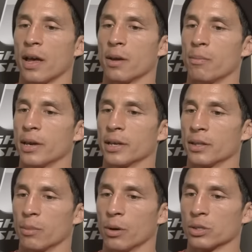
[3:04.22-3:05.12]
and make it
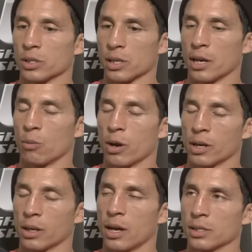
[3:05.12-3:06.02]
the most exciting weight
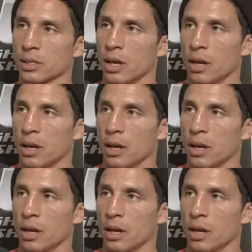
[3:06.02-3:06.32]
class,